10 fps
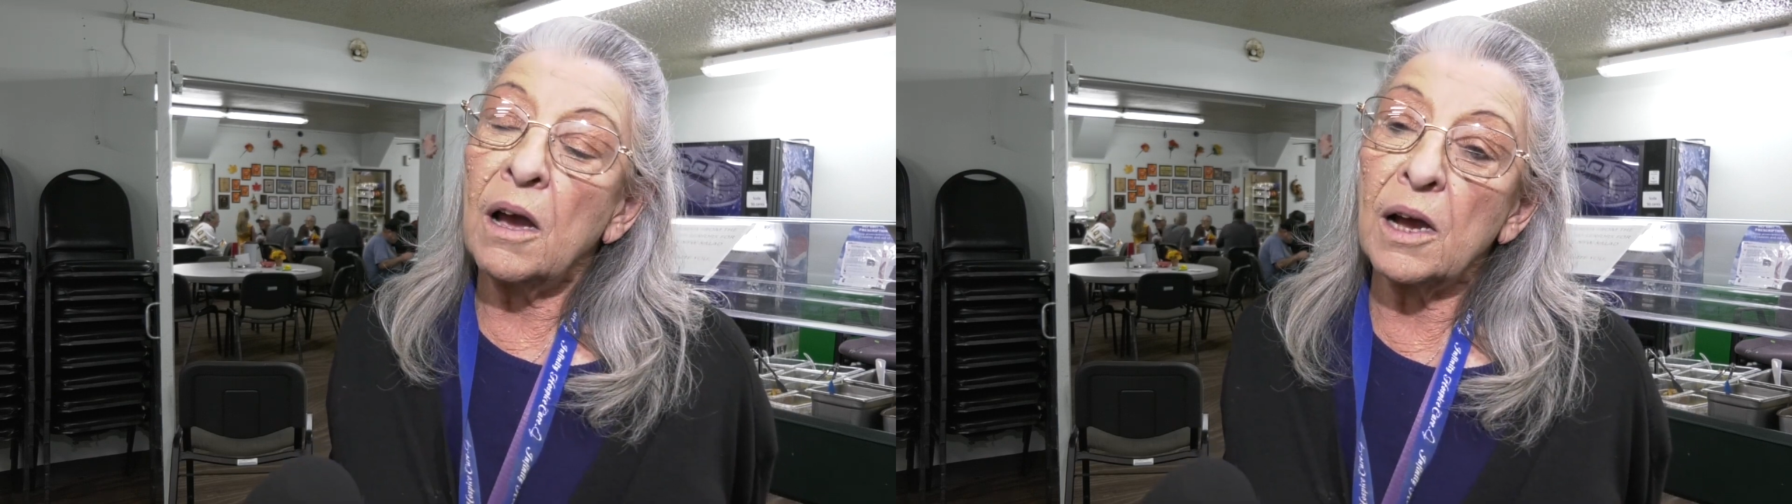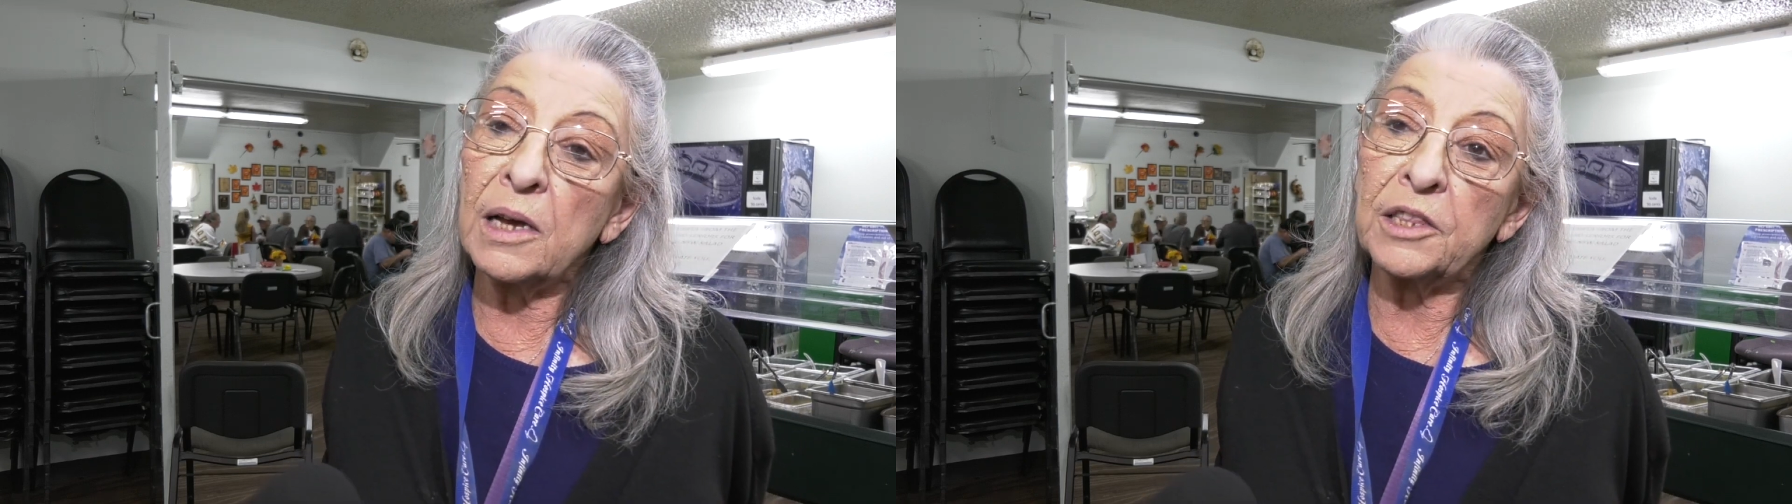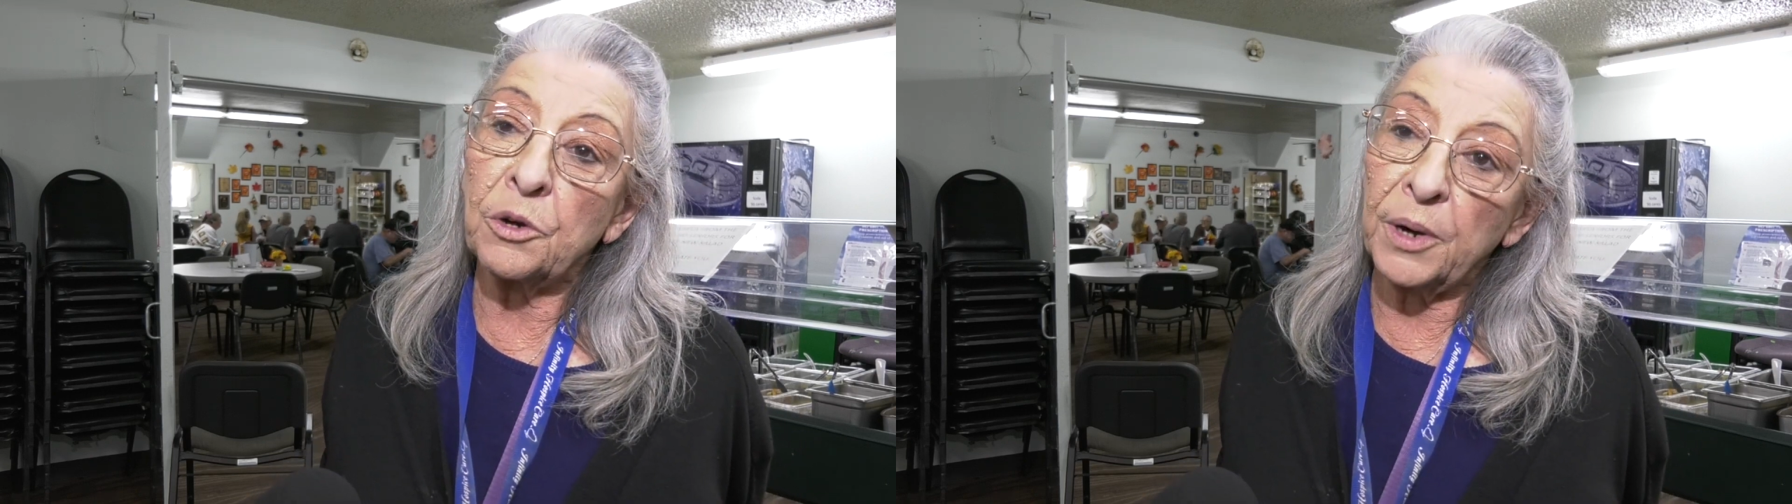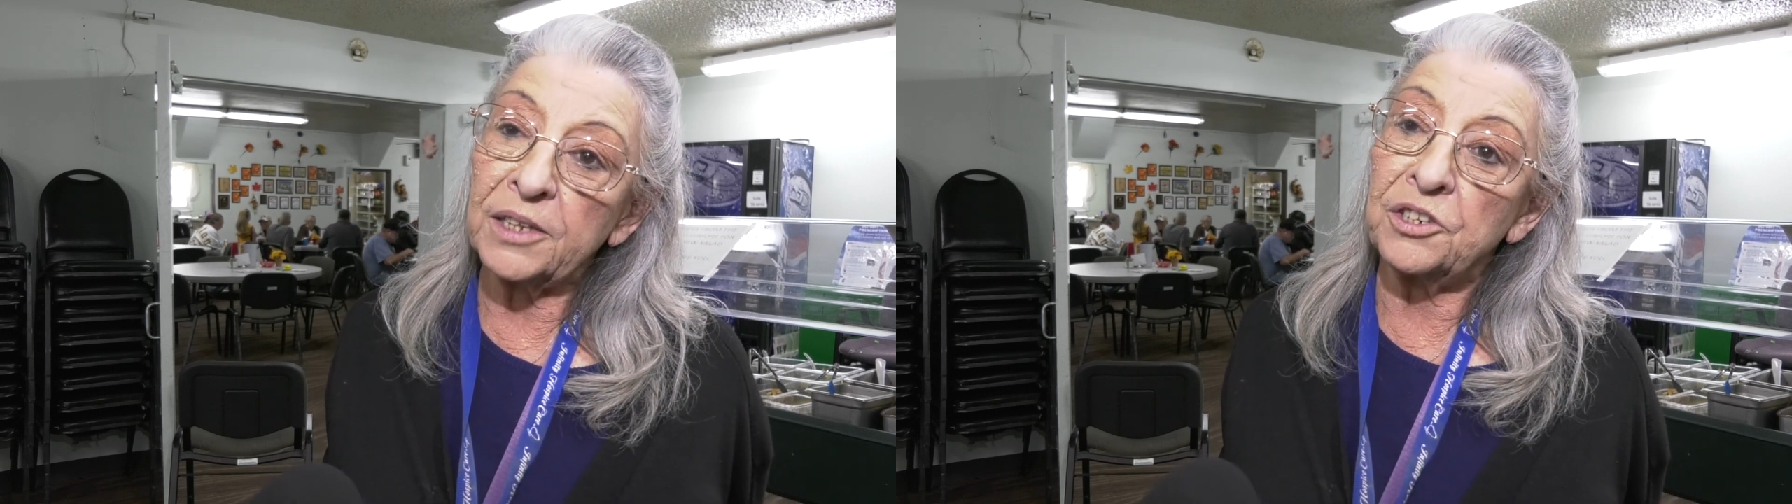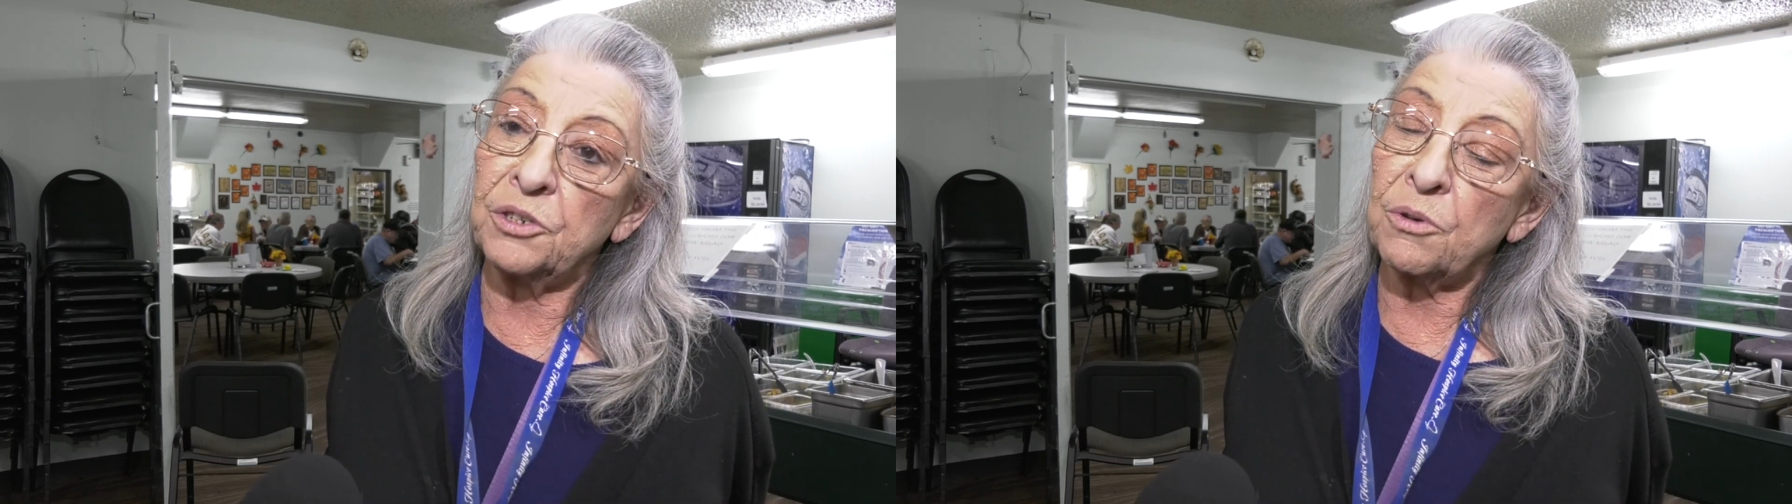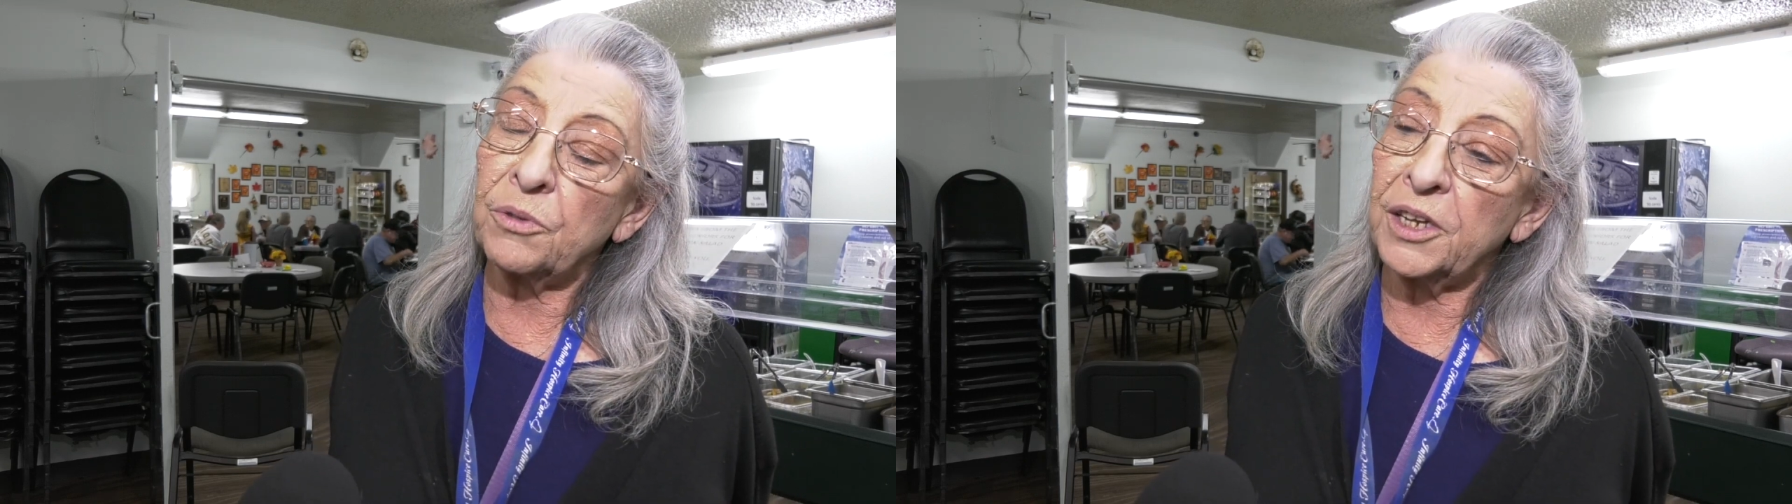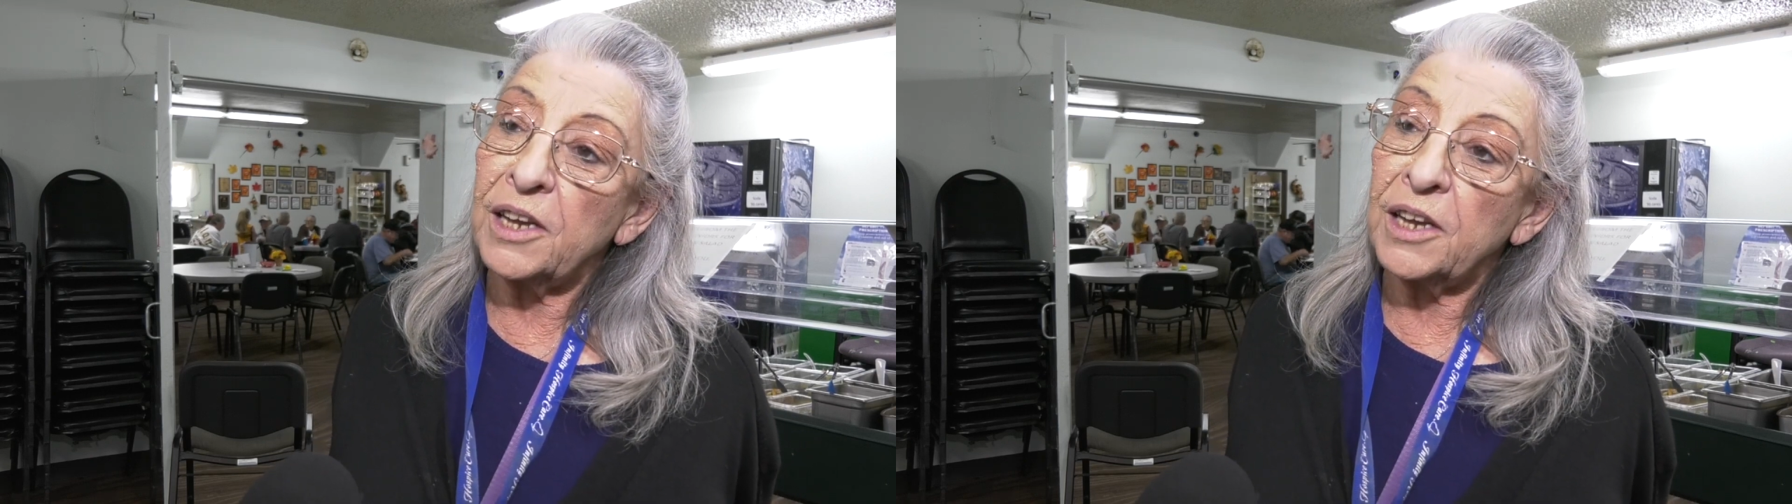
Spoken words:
The grants do only